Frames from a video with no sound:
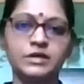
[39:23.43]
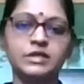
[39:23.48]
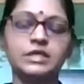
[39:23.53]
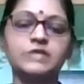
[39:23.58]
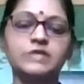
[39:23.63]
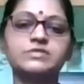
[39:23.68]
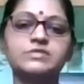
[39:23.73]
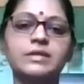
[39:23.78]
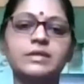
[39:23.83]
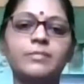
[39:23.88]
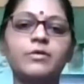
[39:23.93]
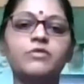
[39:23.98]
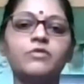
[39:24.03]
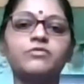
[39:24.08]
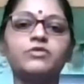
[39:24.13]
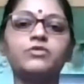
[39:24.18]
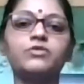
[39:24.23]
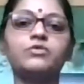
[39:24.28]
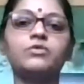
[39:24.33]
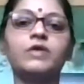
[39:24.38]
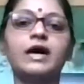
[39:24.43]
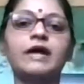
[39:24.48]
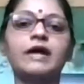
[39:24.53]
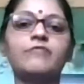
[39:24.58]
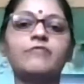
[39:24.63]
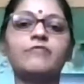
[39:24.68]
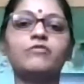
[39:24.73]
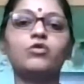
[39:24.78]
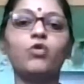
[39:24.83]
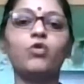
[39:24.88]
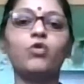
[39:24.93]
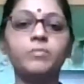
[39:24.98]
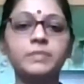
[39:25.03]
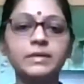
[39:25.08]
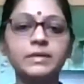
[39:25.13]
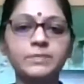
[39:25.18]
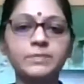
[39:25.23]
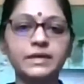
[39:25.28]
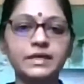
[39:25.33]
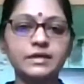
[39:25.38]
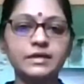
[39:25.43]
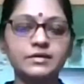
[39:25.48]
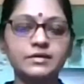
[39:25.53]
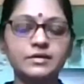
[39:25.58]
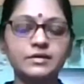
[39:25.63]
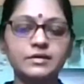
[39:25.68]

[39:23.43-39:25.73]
If some of you have low BP,